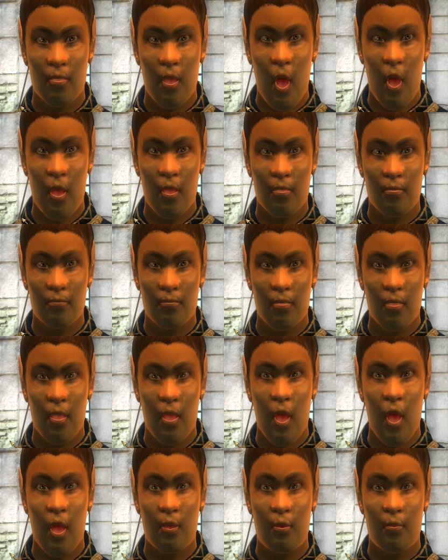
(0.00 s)
Oh,
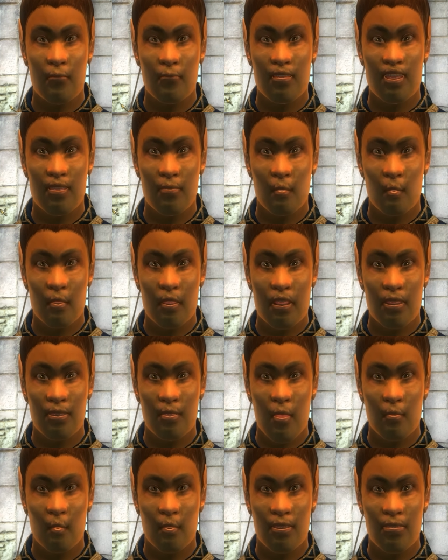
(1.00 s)
allow me to
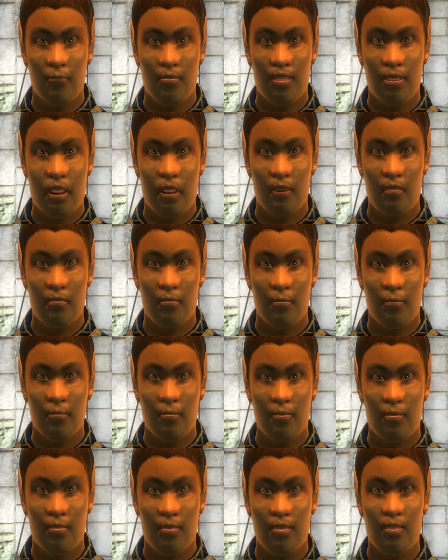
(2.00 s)
introduce myself.
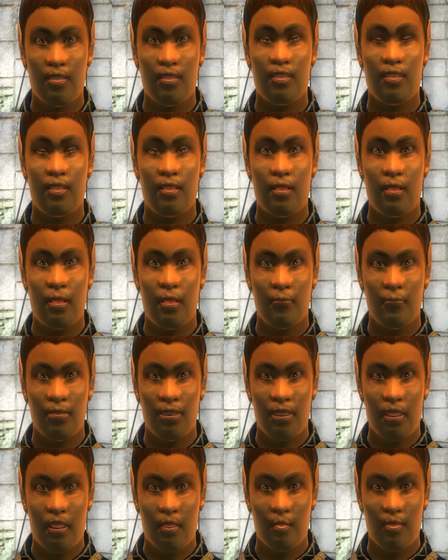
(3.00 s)
I
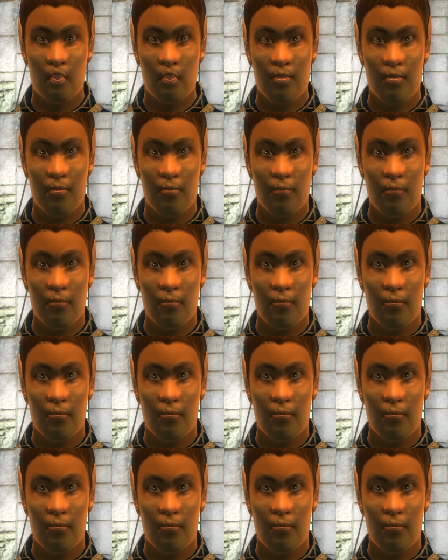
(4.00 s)
am Cyrodiil.